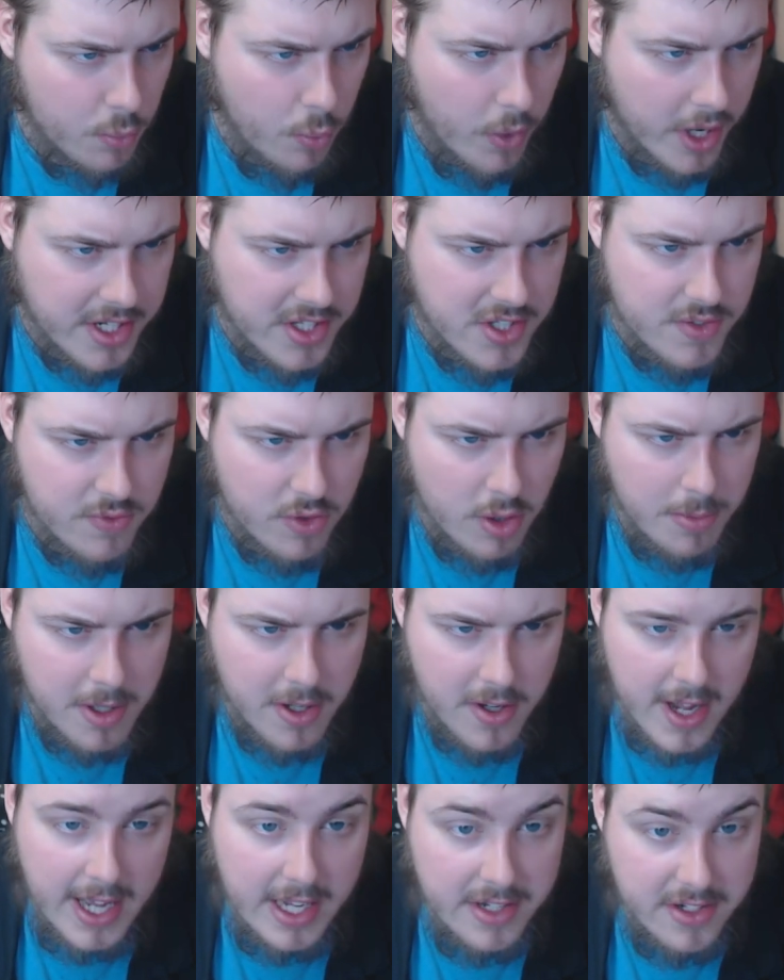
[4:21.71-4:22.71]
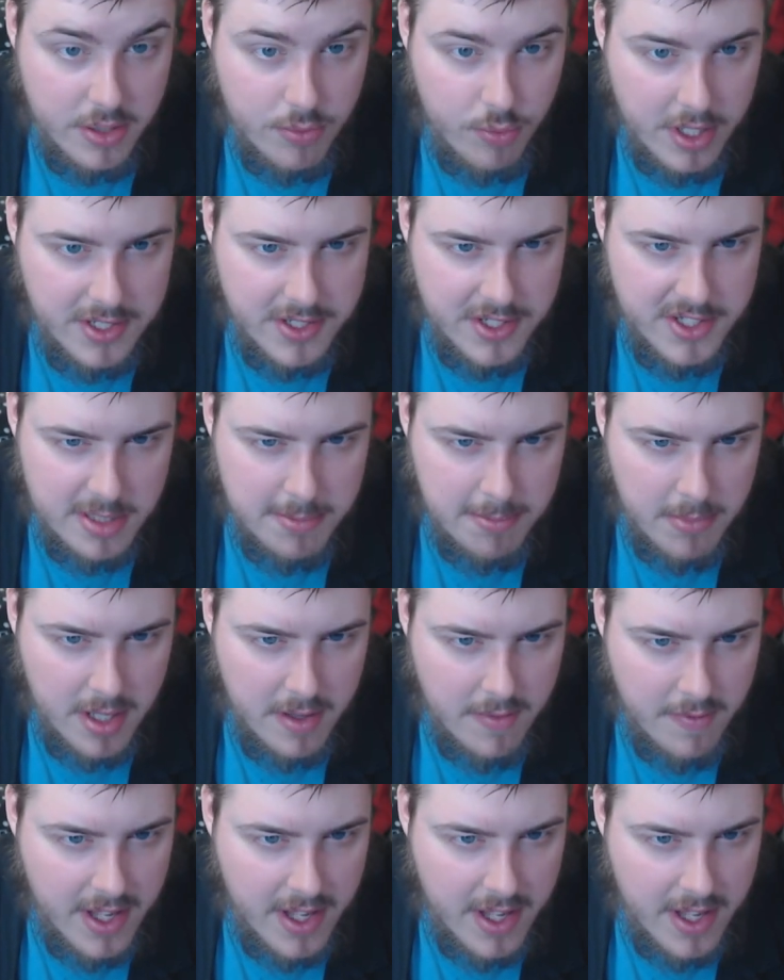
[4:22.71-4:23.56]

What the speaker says: whites from her anti-racism